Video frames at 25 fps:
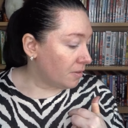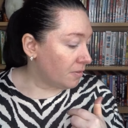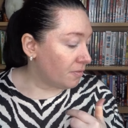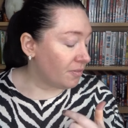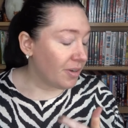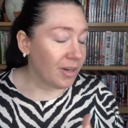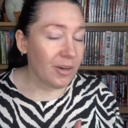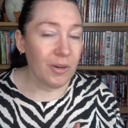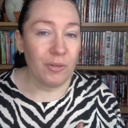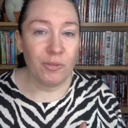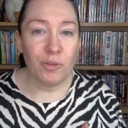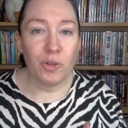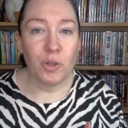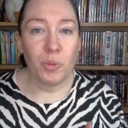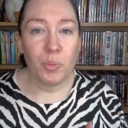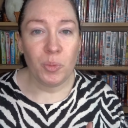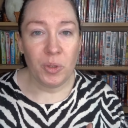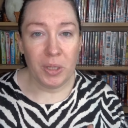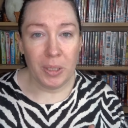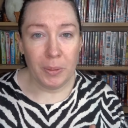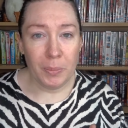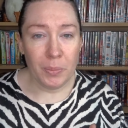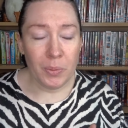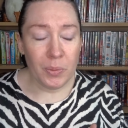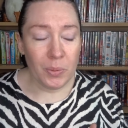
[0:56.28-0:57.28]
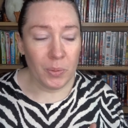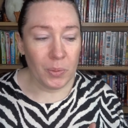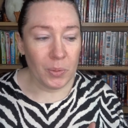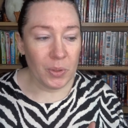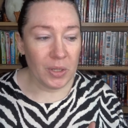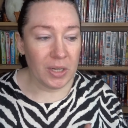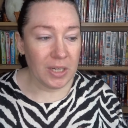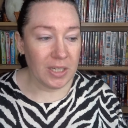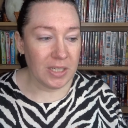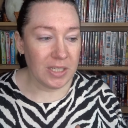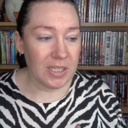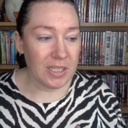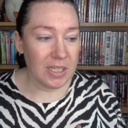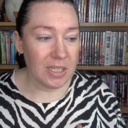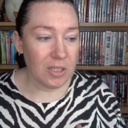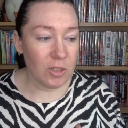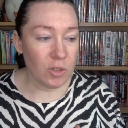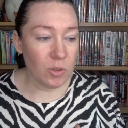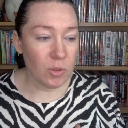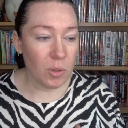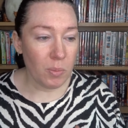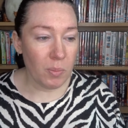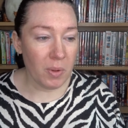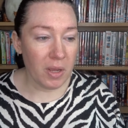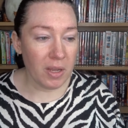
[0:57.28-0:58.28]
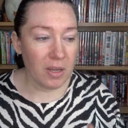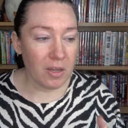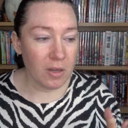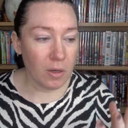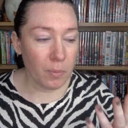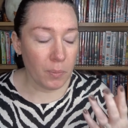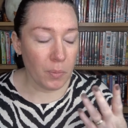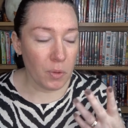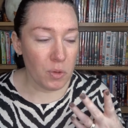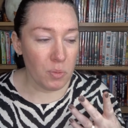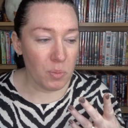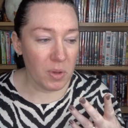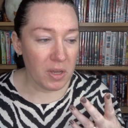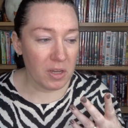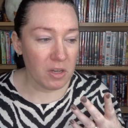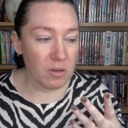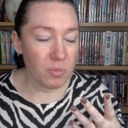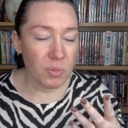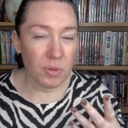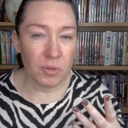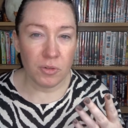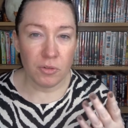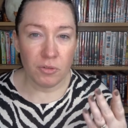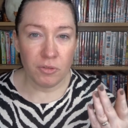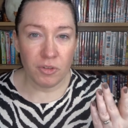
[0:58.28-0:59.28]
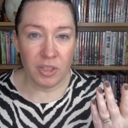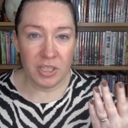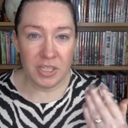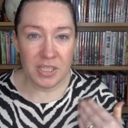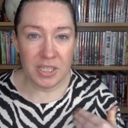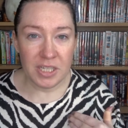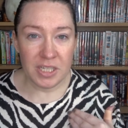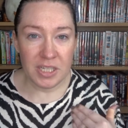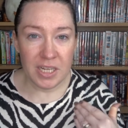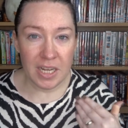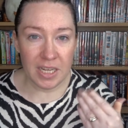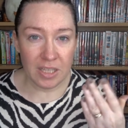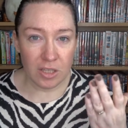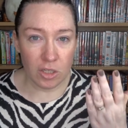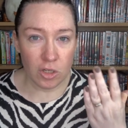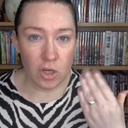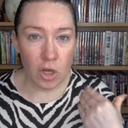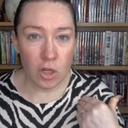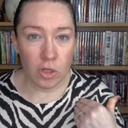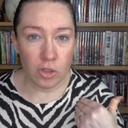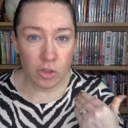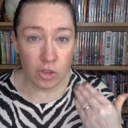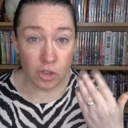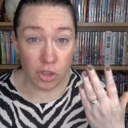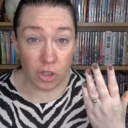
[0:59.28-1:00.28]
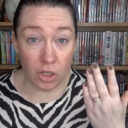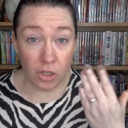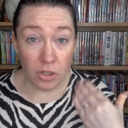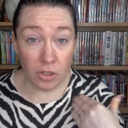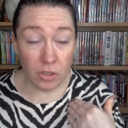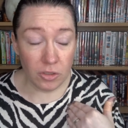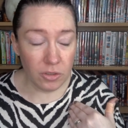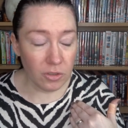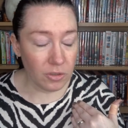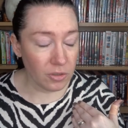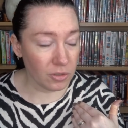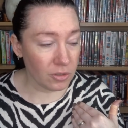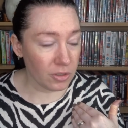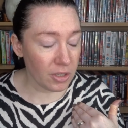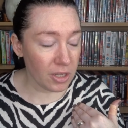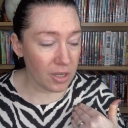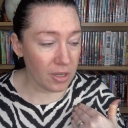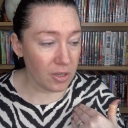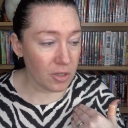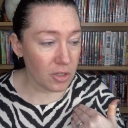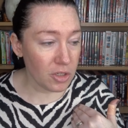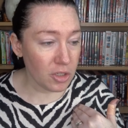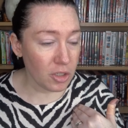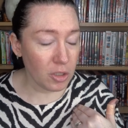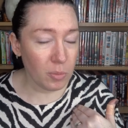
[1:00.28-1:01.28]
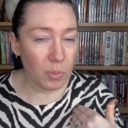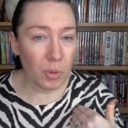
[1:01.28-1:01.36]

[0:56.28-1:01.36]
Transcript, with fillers: Very few people that I see doing makeup put makeup on their face to take the colour down. They usually